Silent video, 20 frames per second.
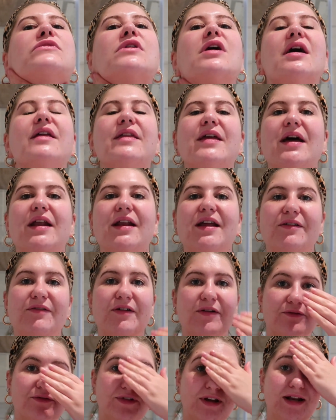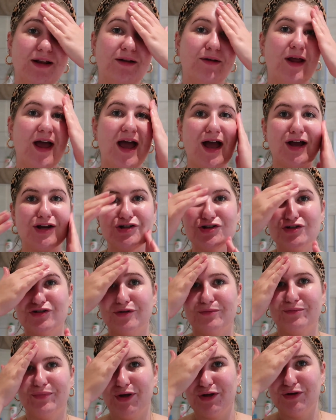And then if I'm feeling
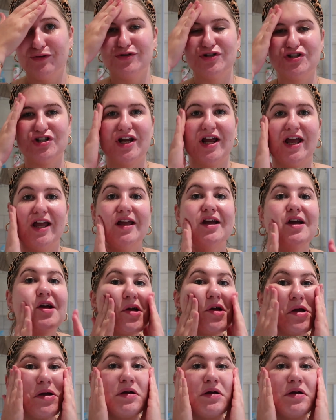extra bougie,